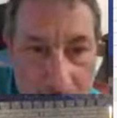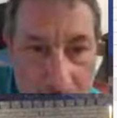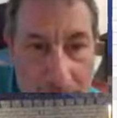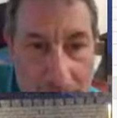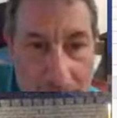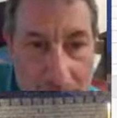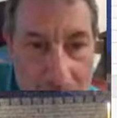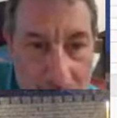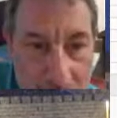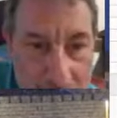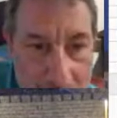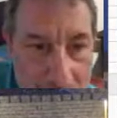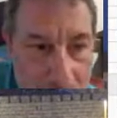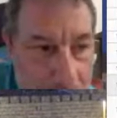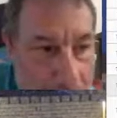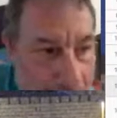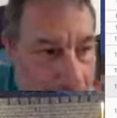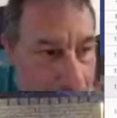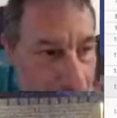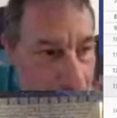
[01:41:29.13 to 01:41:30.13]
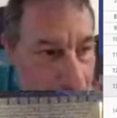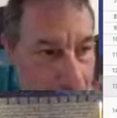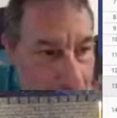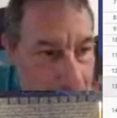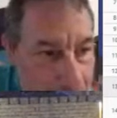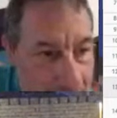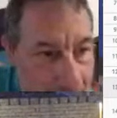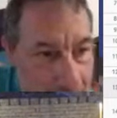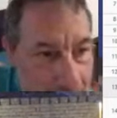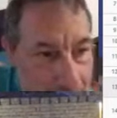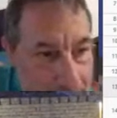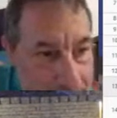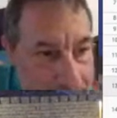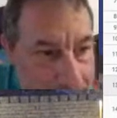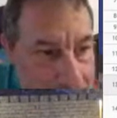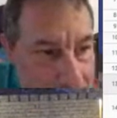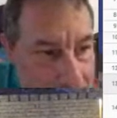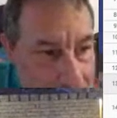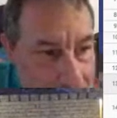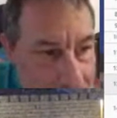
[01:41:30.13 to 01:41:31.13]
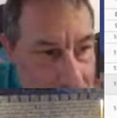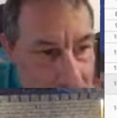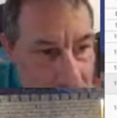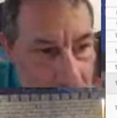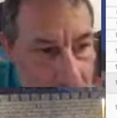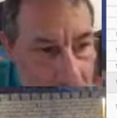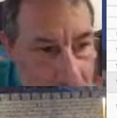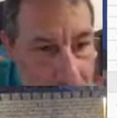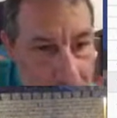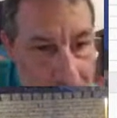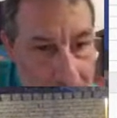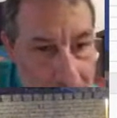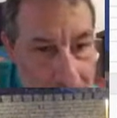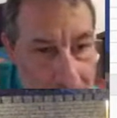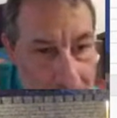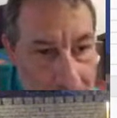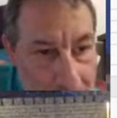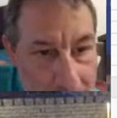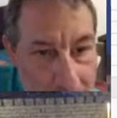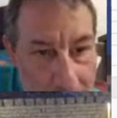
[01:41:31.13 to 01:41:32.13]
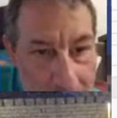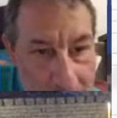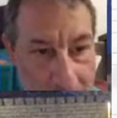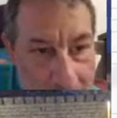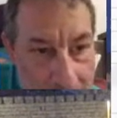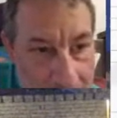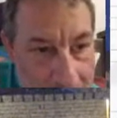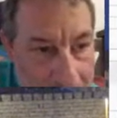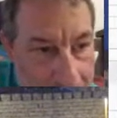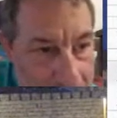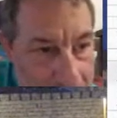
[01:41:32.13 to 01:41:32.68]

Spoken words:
We're not going to go back to it right now, okay? And